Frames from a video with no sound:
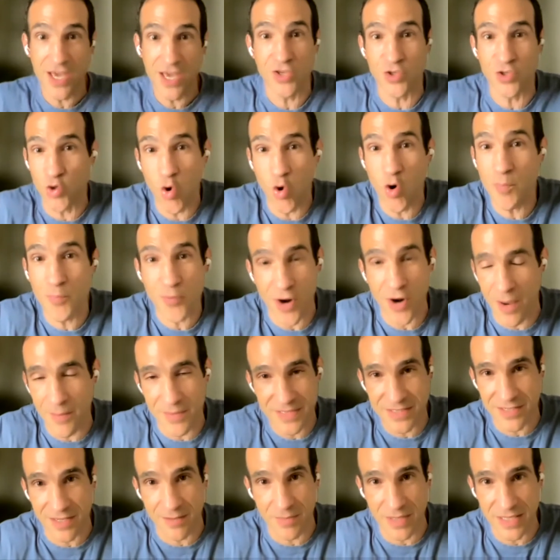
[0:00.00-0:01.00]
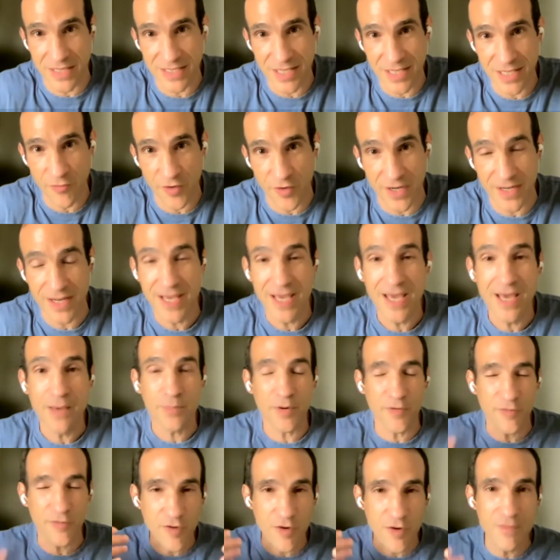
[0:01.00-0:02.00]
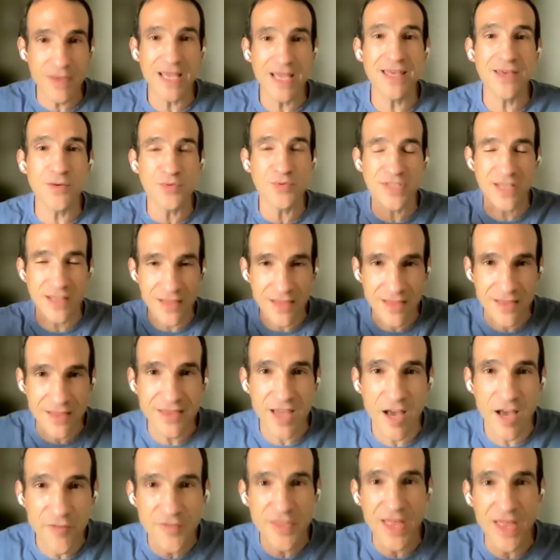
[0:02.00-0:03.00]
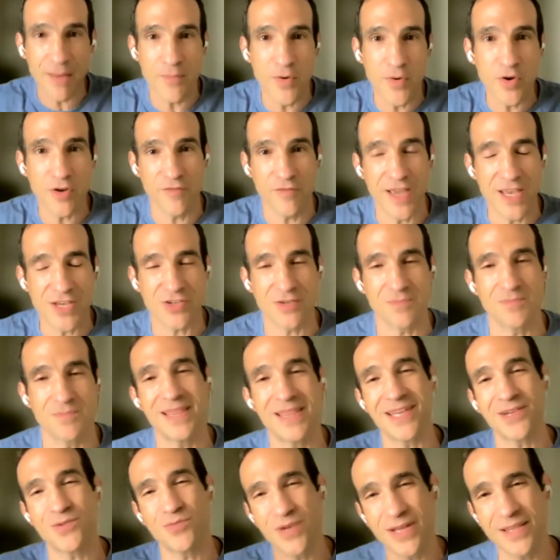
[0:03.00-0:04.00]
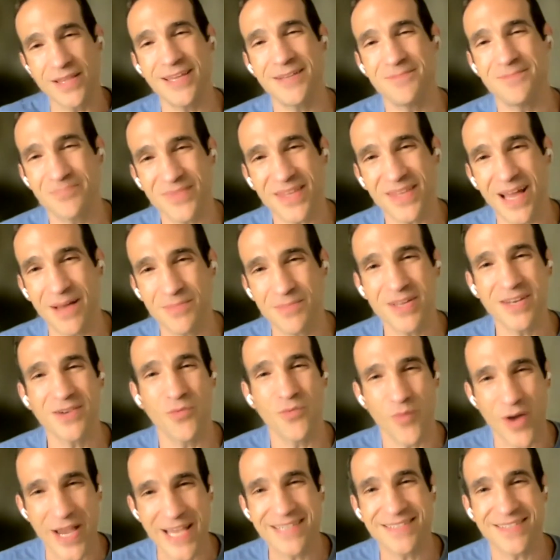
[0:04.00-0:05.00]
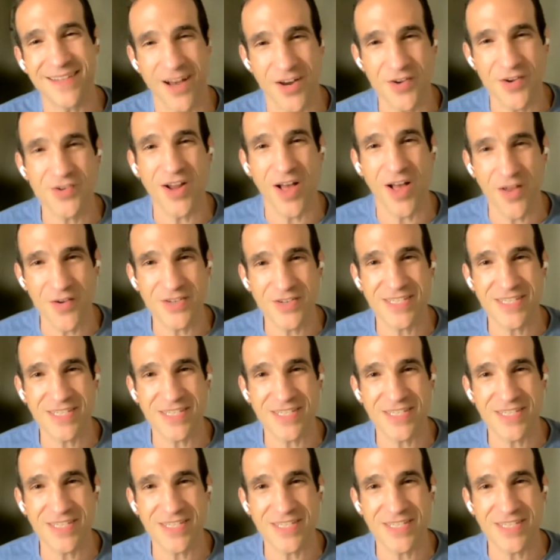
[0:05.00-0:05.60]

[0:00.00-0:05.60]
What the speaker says: Your promise can be different. But for me, it was enough of that motivation to be like, really, I'm going to waste $100